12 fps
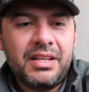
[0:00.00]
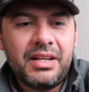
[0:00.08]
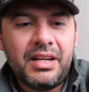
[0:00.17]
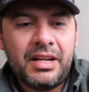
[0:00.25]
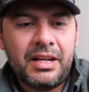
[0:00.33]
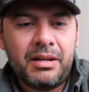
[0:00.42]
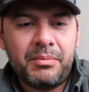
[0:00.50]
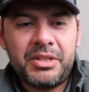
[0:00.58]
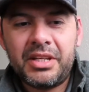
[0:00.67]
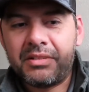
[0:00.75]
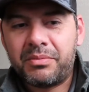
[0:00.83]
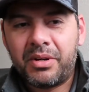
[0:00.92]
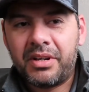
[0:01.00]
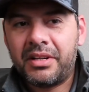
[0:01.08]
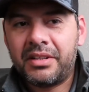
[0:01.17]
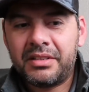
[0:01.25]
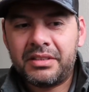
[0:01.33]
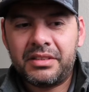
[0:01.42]
it does
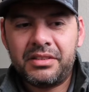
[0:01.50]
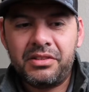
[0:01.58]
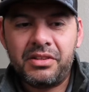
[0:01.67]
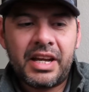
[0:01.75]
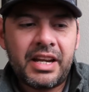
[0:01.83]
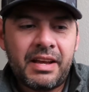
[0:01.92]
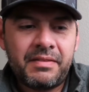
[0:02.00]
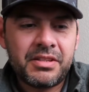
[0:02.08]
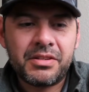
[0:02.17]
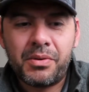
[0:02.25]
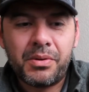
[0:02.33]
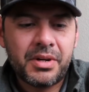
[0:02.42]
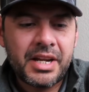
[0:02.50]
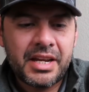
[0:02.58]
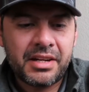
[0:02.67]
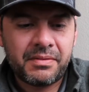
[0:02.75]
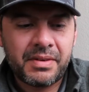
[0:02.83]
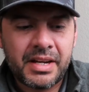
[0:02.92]
work. You gotta have this cord
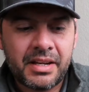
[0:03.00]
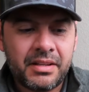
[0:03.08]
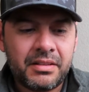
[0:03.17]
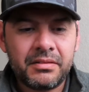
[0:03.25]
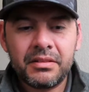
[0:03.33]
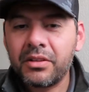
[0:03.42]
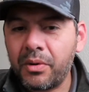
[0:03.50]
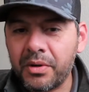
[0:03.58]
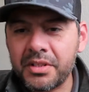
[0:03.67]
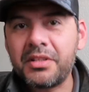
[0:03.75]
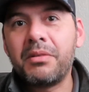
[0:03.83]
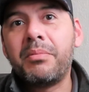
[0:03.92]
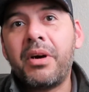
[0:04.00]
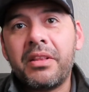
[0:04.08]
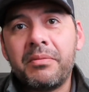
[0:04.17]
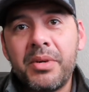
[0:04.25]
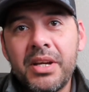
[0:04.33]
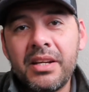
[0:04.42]
hanging around. Cords don't
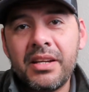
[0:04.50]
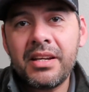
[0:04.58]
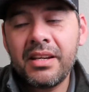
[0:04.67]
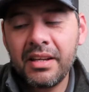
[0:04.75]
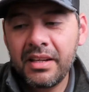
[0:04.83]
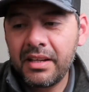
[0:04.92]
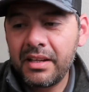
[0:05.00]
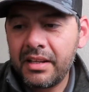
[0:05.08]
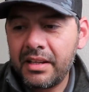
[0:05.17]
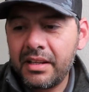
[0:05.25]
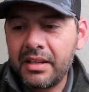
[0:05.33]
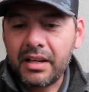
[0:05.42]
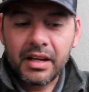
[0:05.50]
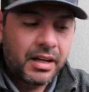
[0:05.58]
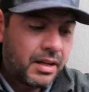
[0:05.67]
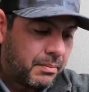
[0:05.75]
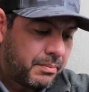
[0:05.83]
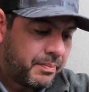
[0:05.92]
bother me any,
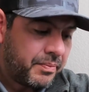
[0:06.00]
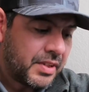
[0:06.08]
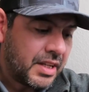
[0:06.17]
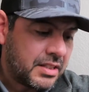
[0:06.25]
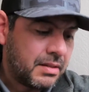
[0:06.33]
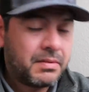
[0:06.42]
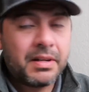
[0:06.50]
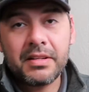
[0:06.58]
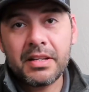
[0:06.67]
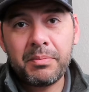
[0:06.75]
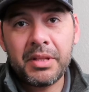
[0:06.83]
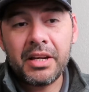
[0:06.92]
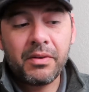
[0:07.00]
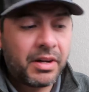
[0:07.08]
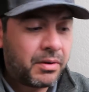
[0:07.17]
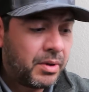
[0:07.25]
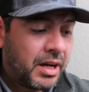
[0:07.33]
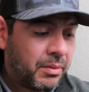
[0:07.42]
because sometimes I play
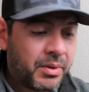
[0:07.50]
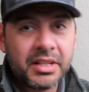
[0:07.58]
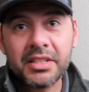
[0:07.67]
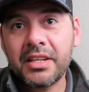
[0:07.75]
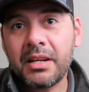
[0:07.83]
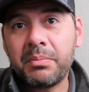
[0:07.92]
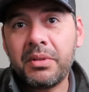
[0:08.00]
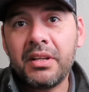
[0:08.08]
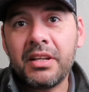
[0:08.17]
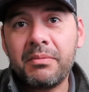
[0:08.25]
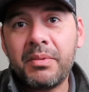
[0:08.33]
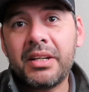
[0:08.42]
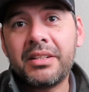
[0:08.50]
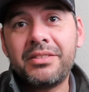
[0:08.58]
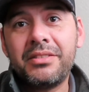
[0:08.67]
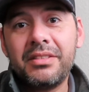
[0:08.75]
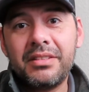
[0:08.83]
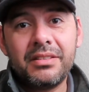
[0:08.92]
quite a while where I just gotta plug in my
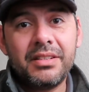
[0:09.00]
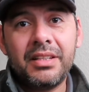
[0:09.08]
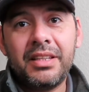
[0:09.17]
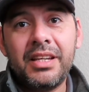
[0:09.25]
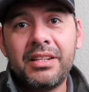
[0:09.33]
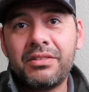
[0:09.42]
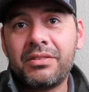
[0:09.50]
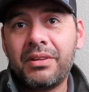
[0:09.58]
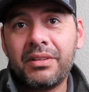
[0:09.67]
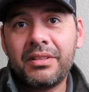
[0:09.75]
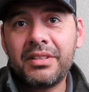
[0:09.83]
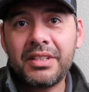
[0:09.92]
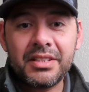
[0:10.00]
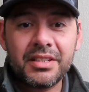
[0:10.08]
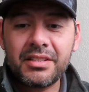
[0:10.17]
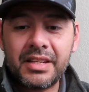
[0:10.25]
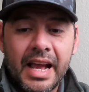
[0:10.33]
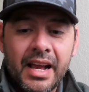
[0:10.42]
Elite controller because
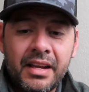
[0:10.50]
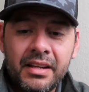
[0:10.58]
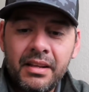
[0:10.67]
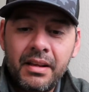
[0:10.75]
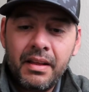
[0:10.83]
it's dying.